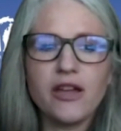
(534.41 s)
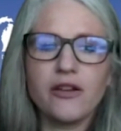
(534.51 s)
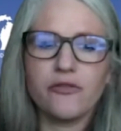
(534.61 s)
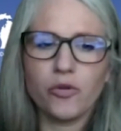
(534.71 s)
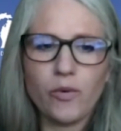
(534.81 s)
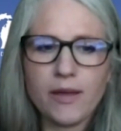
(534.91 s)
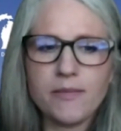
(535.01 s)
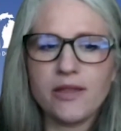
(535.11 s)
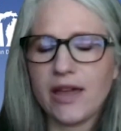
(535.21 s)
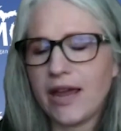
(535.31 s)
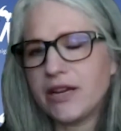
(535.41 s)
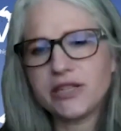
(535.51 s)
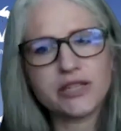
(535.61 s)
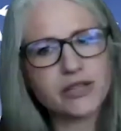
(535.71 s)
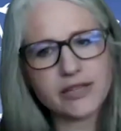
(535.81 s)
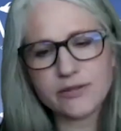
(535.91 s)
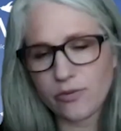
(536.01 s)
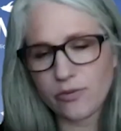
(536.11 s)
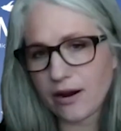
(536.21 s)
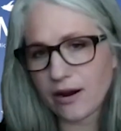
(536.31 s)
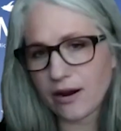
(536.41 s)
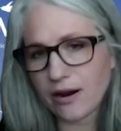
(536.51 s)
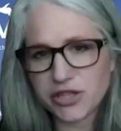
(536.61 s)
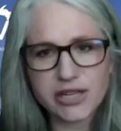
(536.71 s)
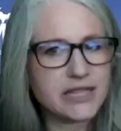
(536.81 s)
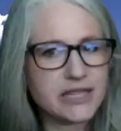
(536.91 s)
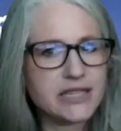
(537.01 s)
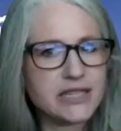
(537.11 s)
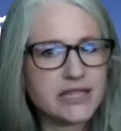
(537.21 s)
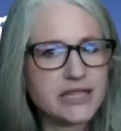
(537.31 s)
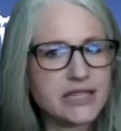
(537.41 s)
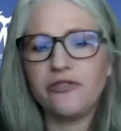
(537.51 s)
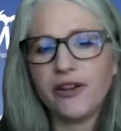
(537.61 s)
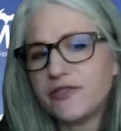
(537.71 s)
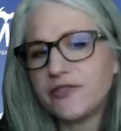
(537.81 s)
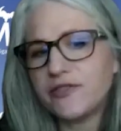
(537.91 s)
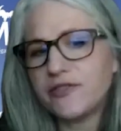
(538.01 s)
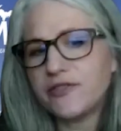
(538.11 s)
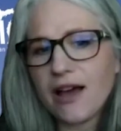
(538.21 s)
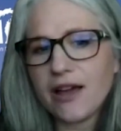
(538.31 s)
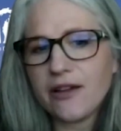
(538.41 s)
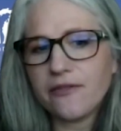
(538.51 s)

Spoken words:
For women, the age recommendation is 55.